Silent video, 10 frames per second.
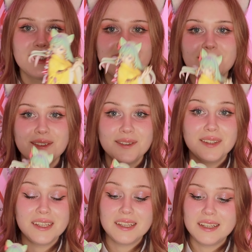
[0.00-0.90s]
So
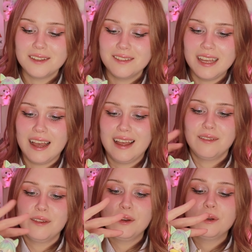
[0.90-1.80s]
here we
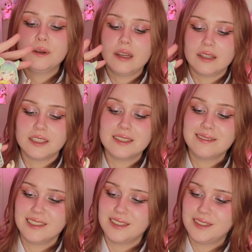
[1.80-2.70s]
have her. She
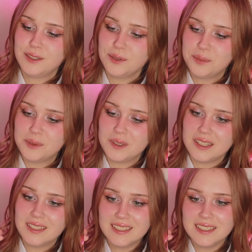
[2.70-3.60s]
was super
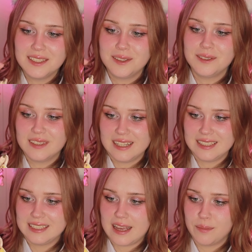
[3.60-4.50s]
easy to
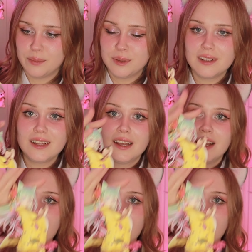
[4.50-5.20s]
assemble,